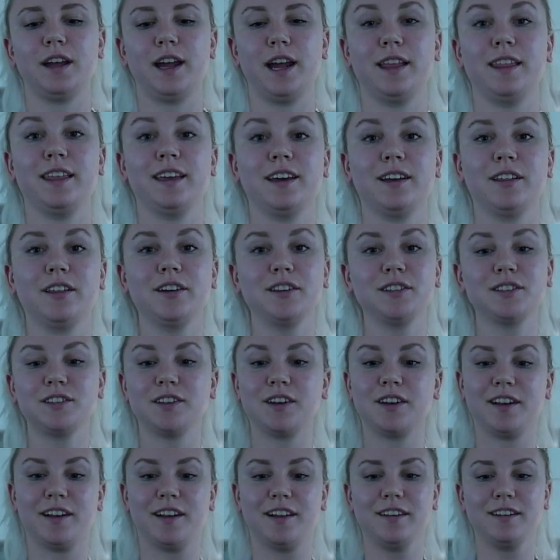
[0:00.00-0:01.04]
I think it looks
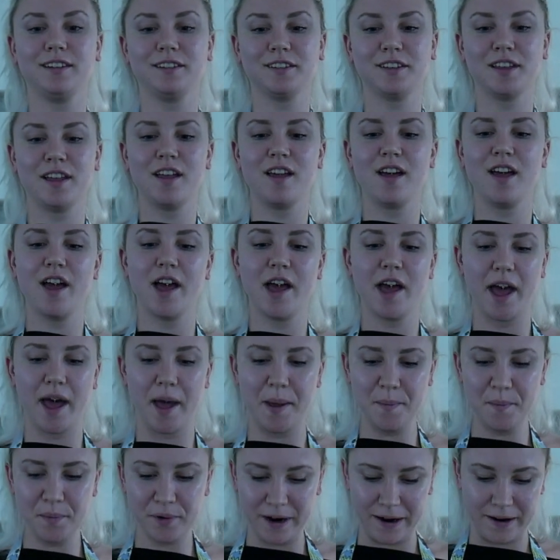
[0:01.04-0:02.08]
good.
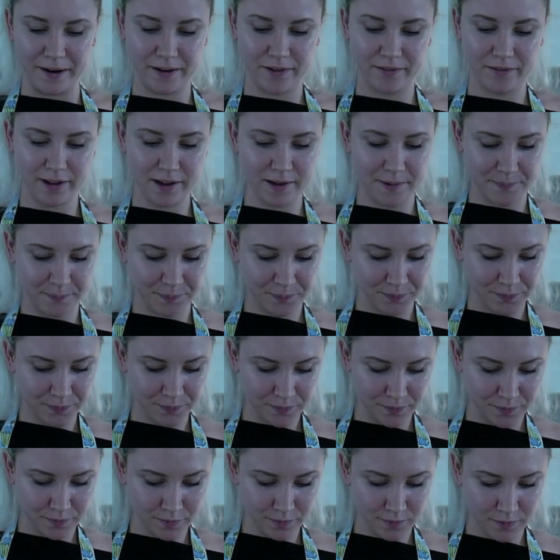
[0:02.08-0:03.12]
I'm proud of it.
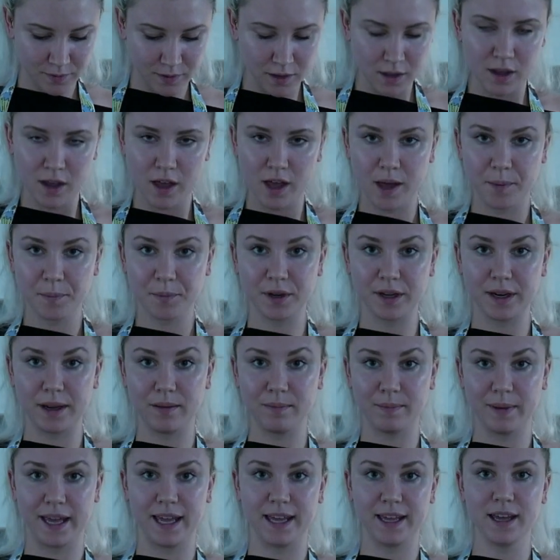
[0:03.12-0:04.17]
I'm gonna
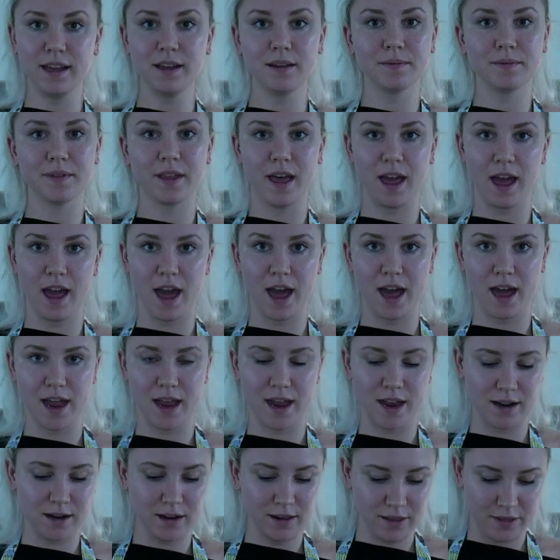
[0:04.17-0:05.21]
bake it
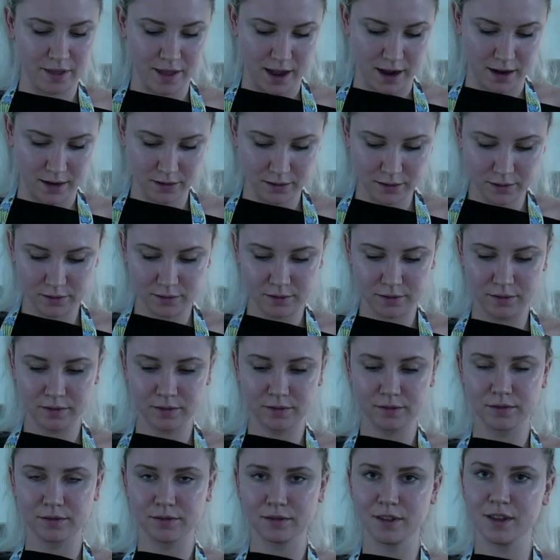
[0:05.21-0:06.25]
and then
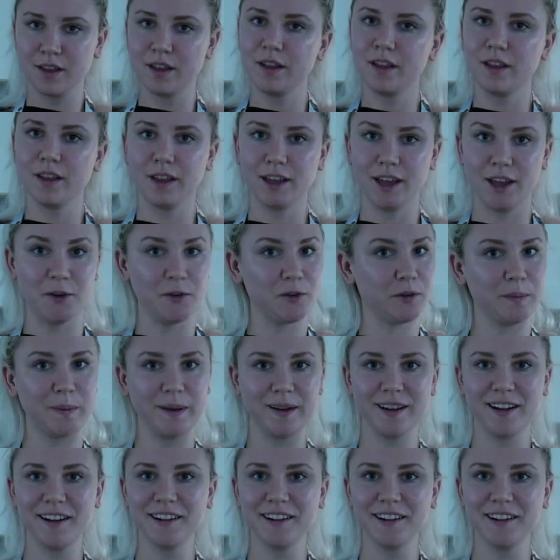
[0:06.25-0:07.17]
it will be